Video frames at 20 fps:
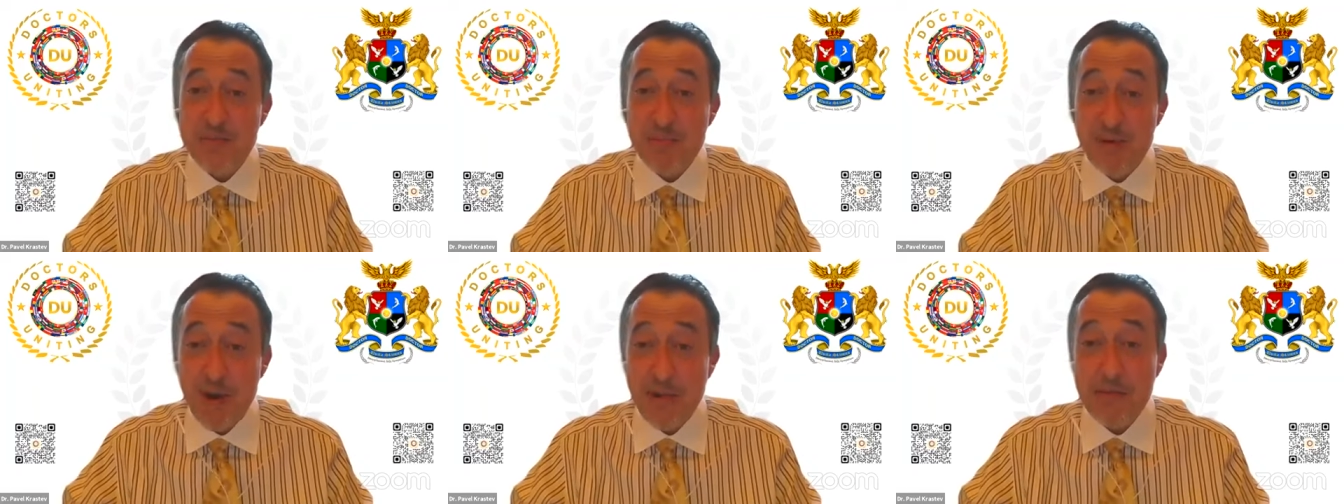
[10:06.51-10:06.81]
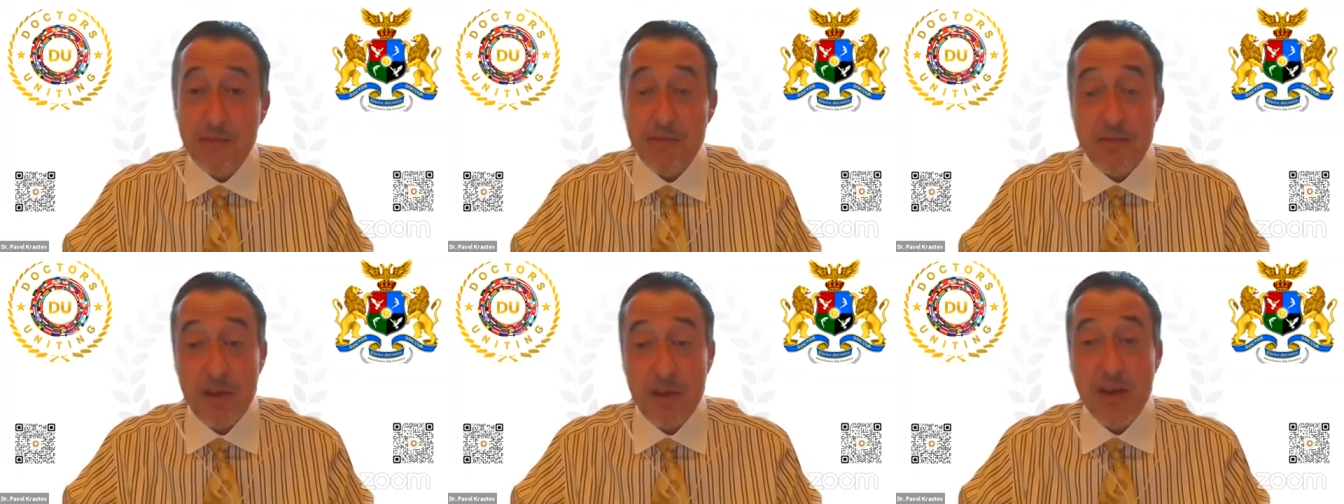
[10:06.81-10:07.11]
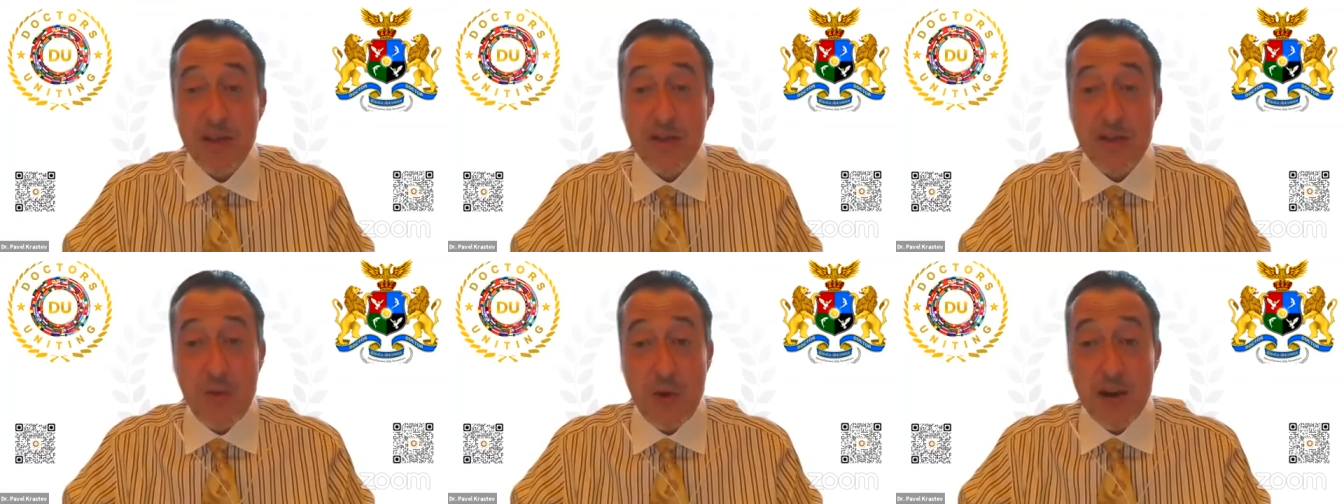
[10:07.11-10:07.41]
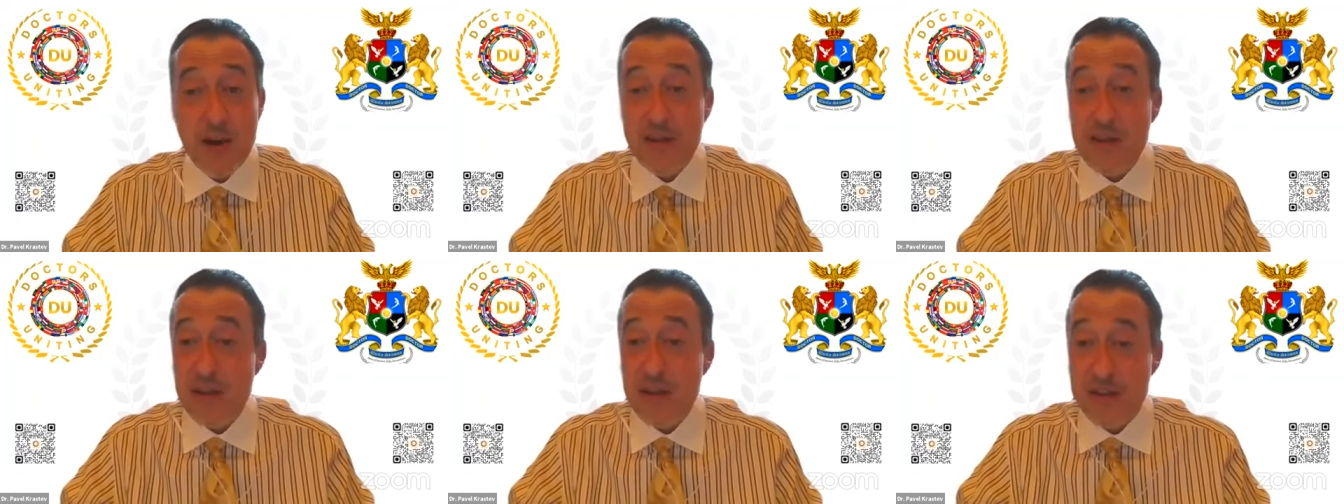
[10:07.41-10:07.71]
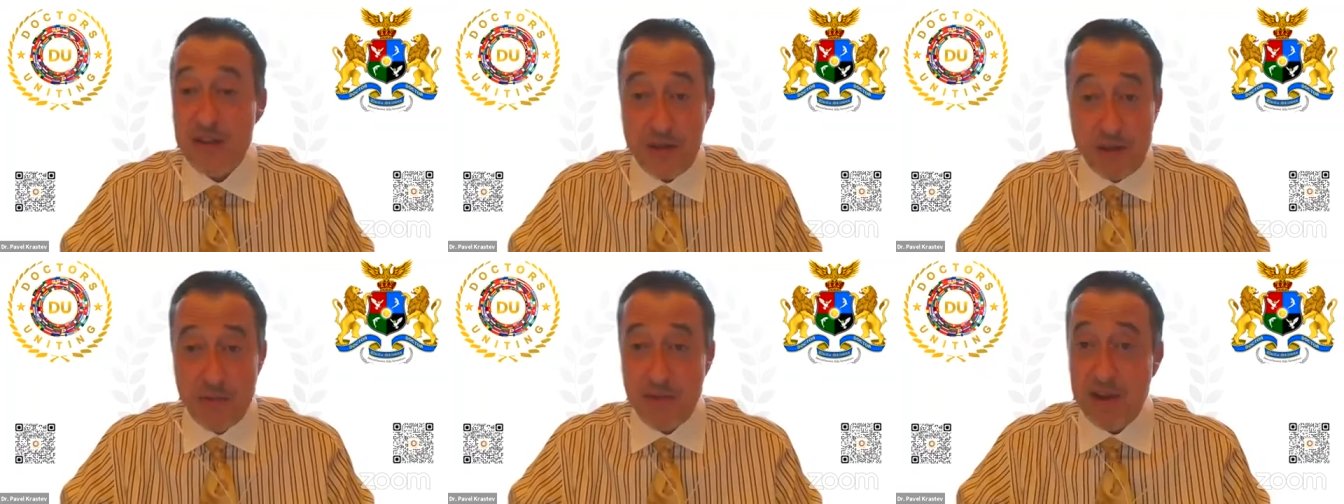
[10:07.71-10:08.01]
probably one of
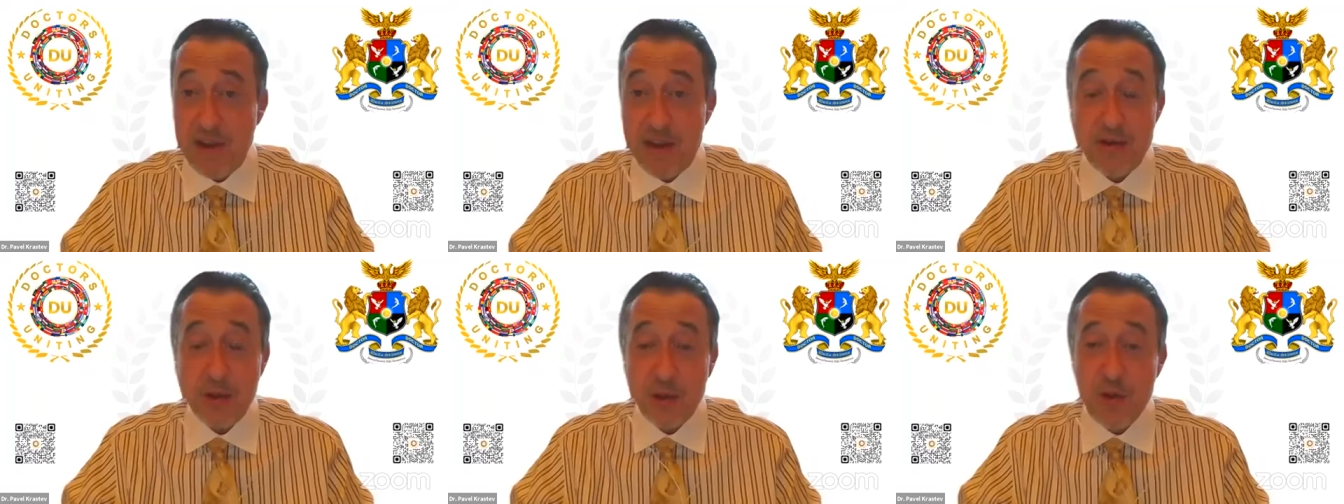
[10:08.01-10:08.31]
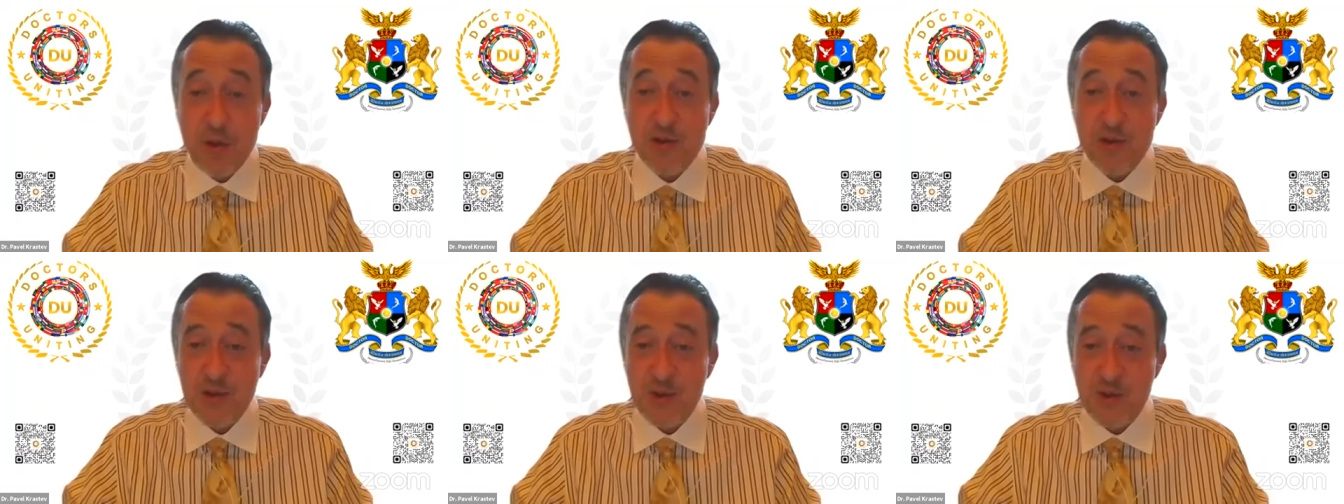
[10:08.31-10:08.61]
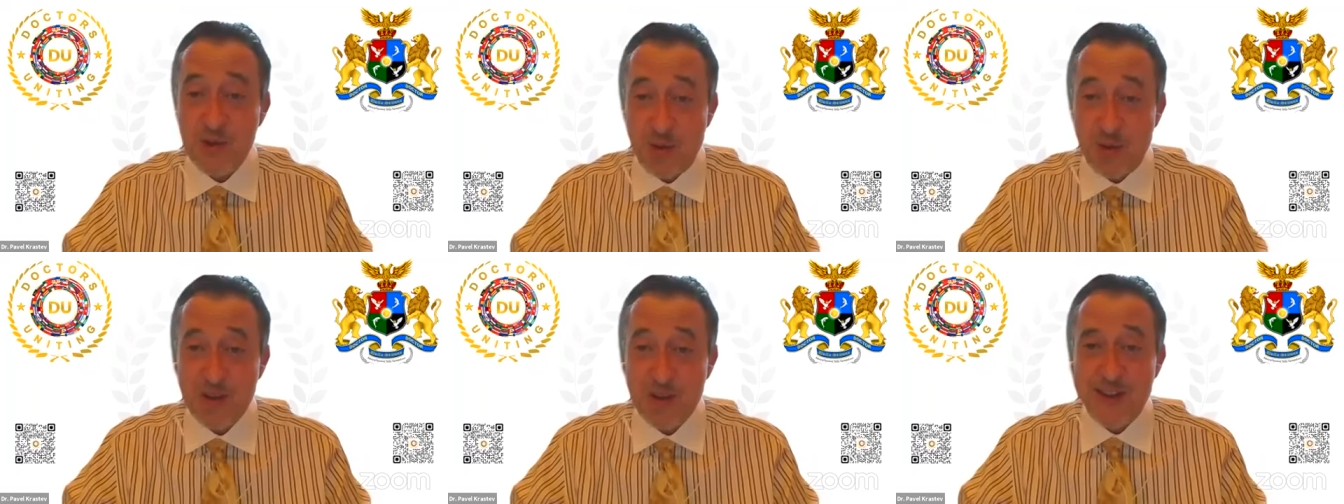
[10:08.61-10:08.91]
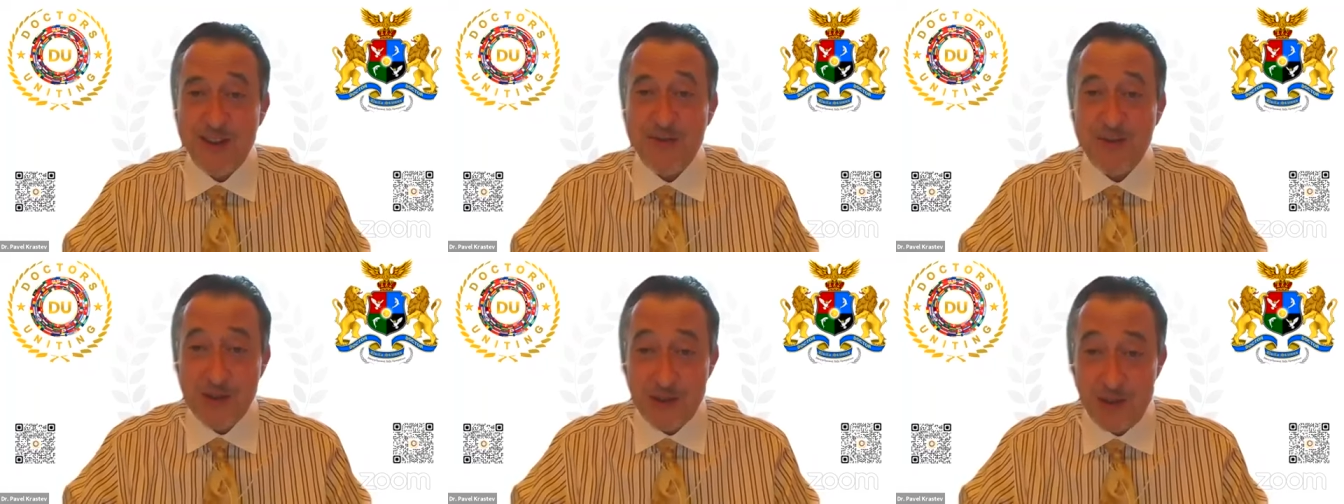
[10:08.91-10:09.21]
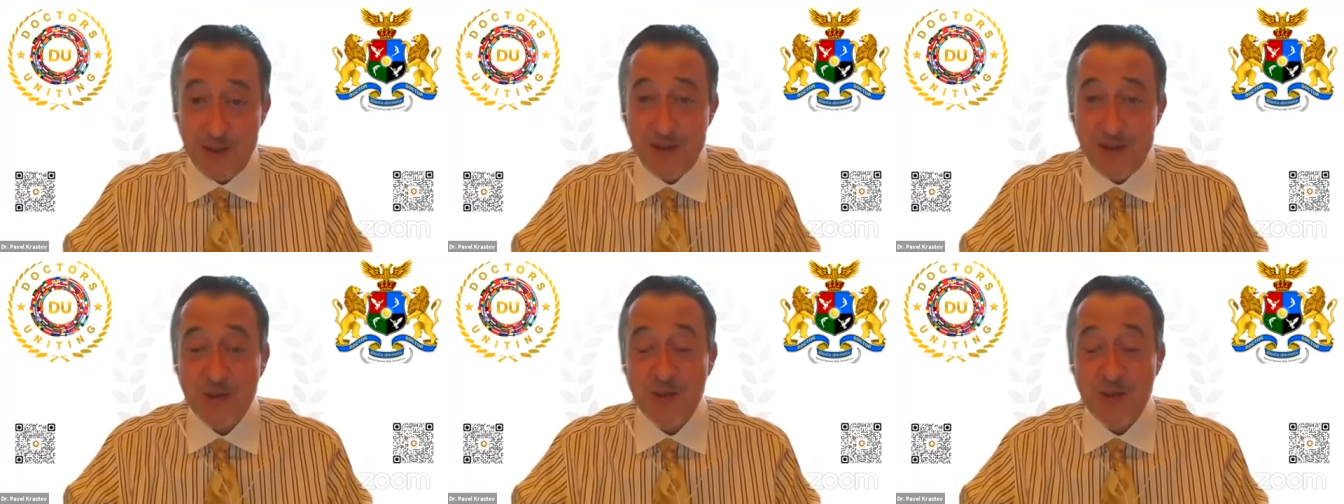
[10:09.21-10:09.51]
the 3 longest ones I've seen.